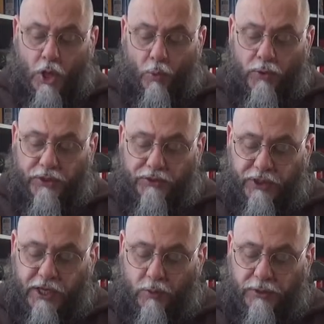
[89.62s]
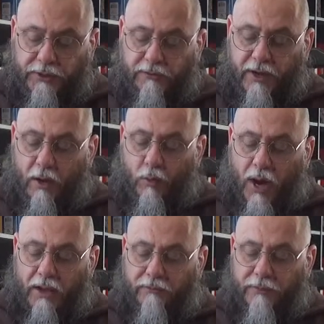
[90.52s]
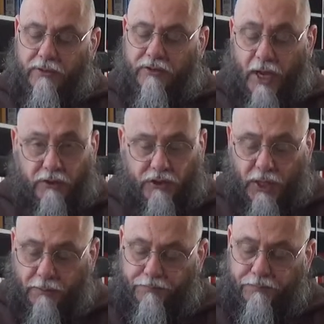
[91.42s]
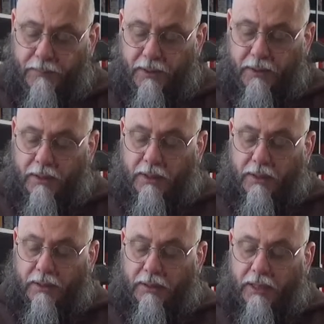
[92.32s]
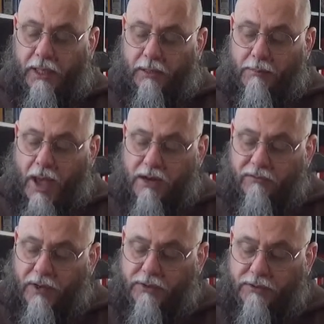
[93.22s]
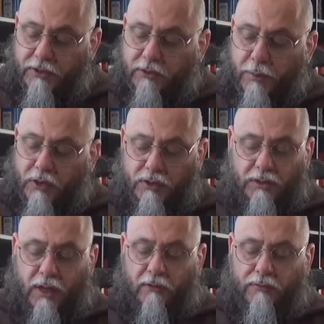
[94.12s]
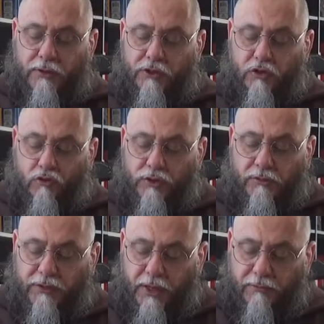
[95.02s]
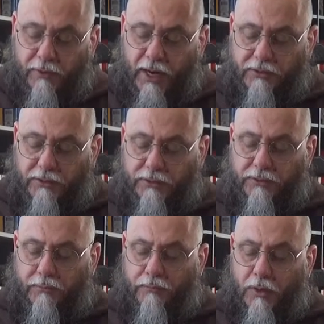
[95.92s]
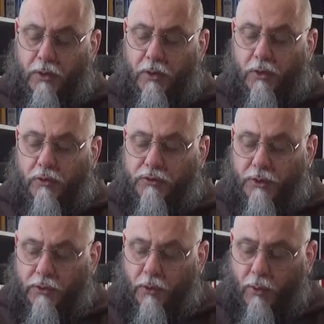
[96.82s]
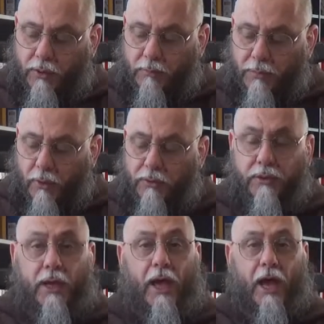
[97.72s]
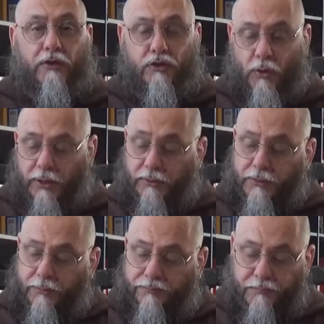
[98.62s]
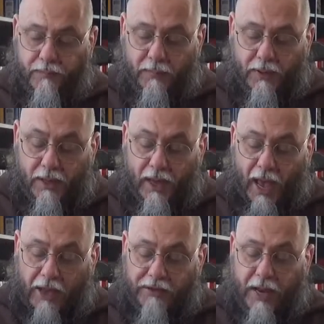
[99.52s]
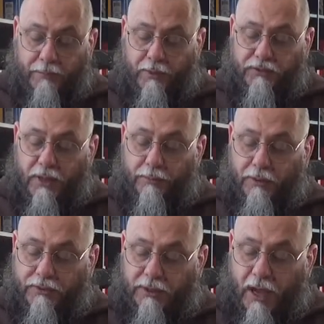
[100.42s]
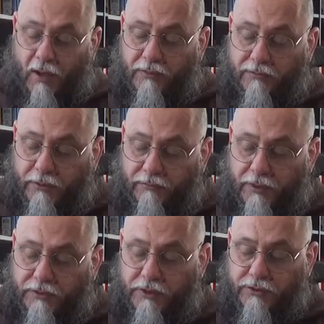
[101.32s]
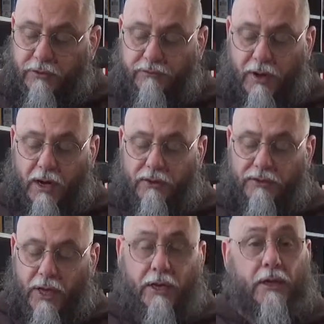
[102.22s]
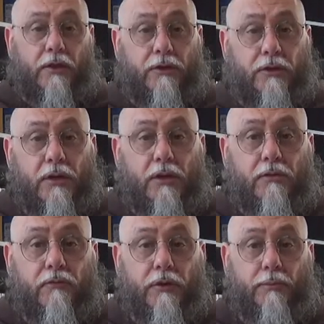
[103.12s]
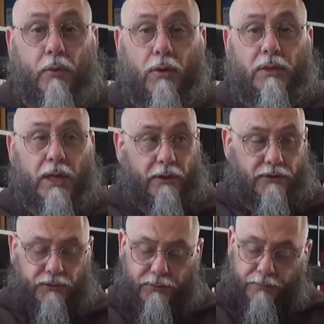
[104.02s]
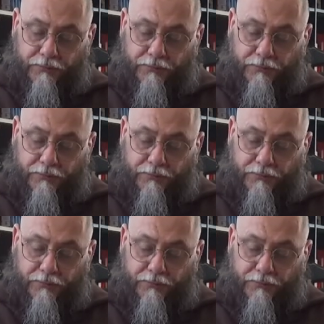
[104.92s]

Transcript: With his equally devout wife, Sancha, he manifested a special love for the children of St. Francis, whose third order both had joined. At Naples, they built a convent for the Franciscan friars and another for the poor clares.